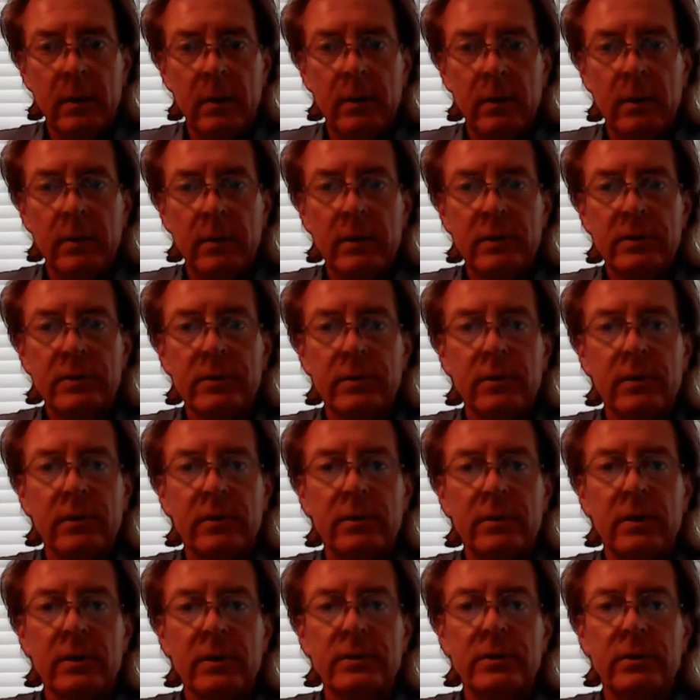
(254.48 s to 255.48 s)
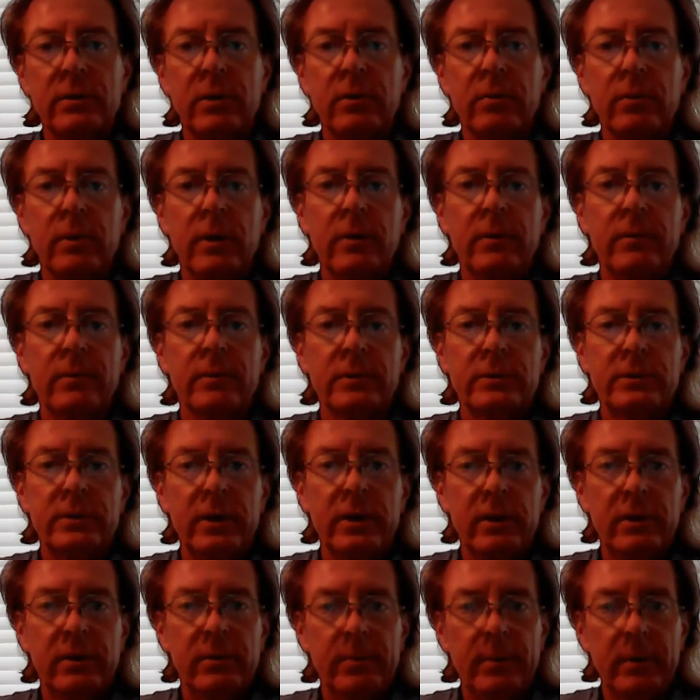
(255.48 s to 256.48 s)
The initial discussion thread for
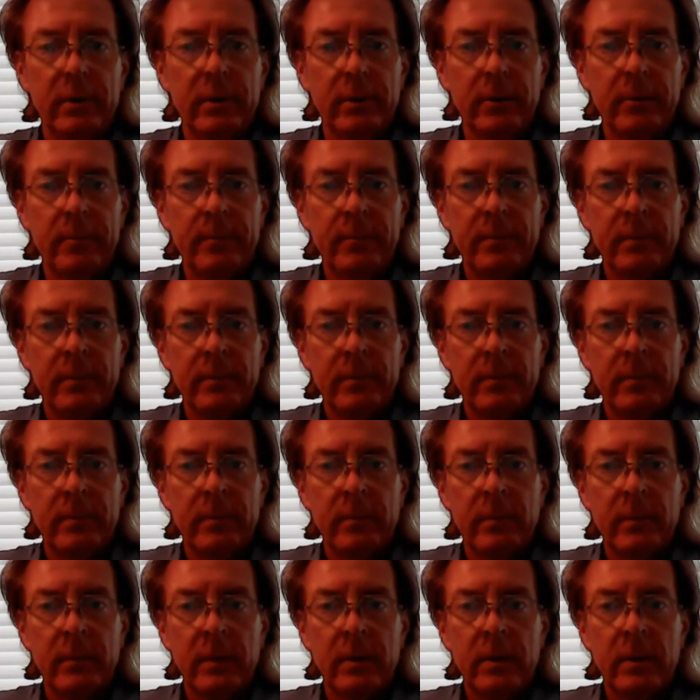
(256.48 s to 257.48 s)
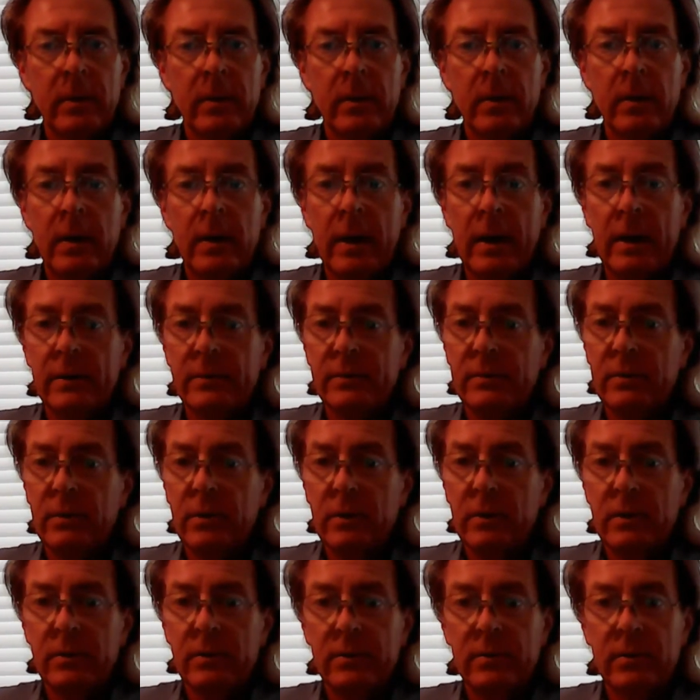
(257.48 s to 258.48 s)
Shakespeare asks you
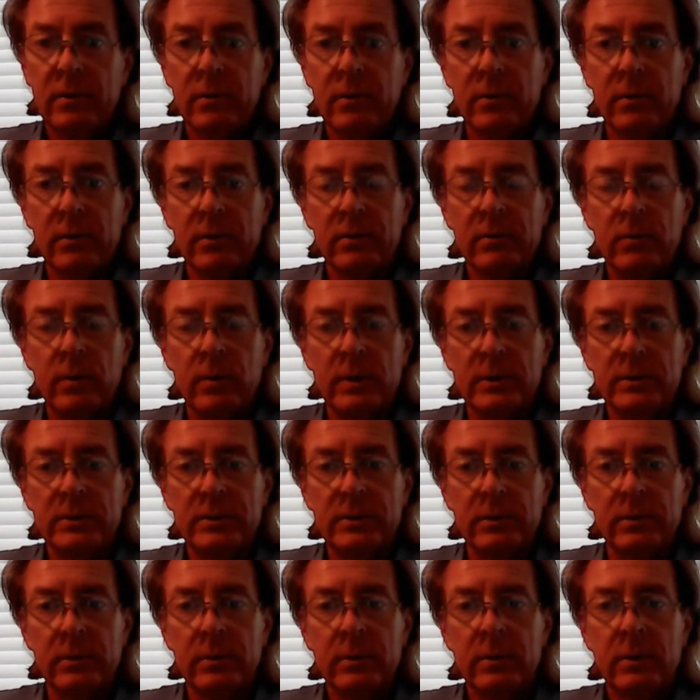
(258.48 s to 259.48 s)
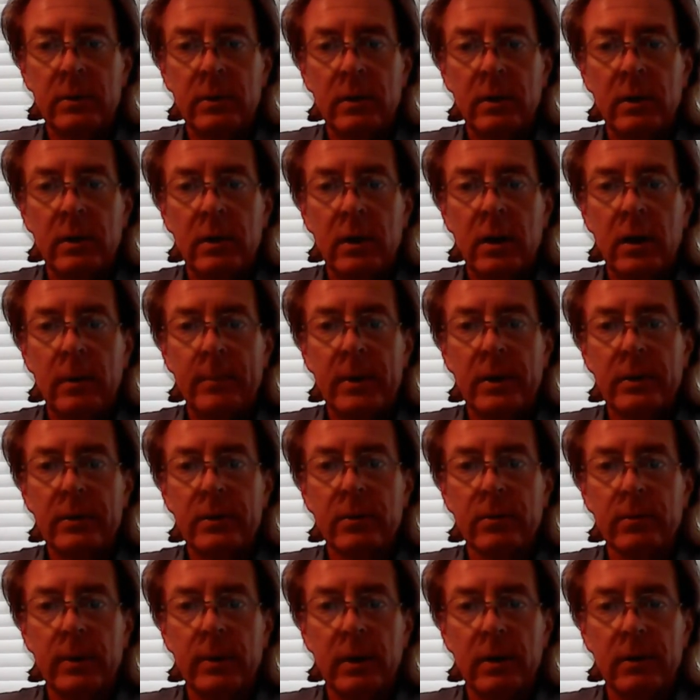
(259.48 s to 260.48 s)
to consider this question about
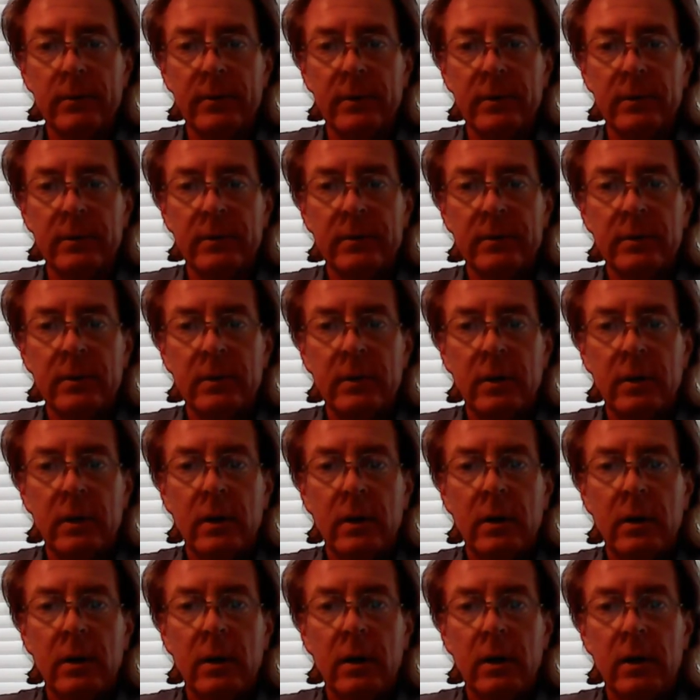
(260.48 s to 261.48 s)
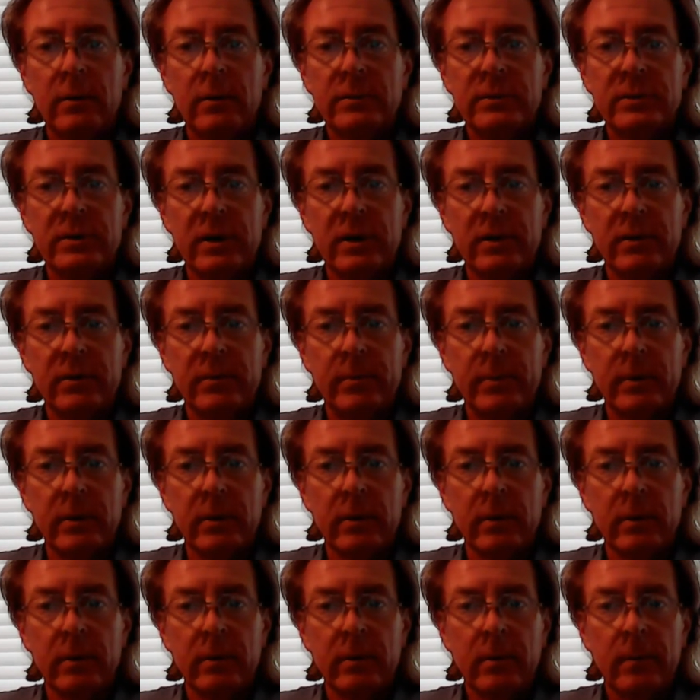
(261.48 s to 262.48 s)
the relevance of
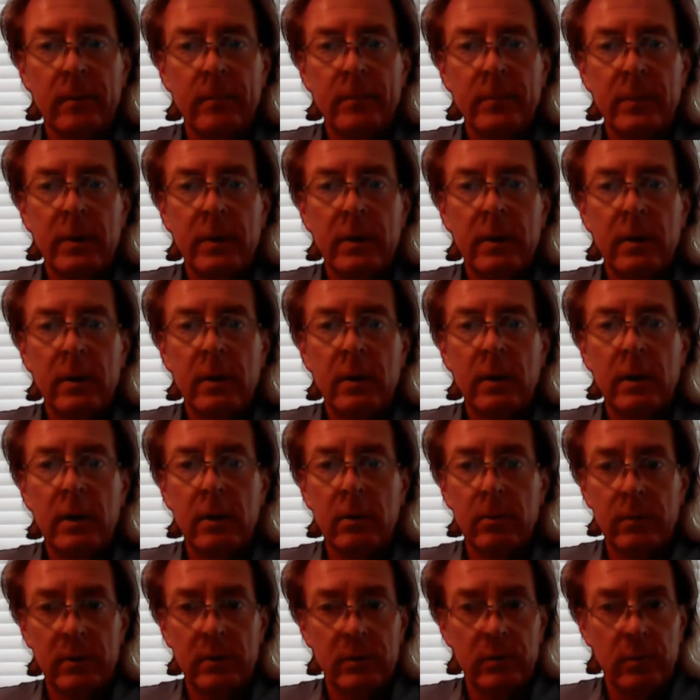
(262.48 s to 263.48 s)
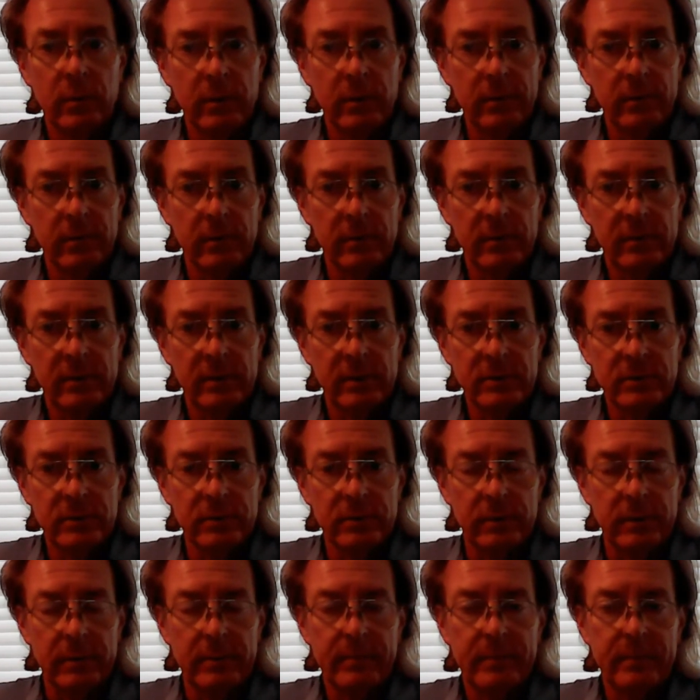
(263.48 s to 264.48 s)
Shakespeare here in the 21st
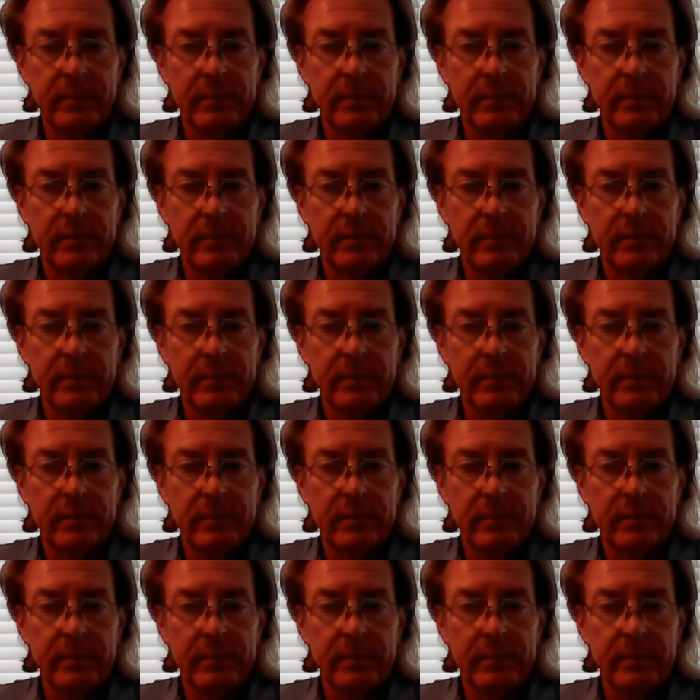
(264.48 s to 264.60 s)
century.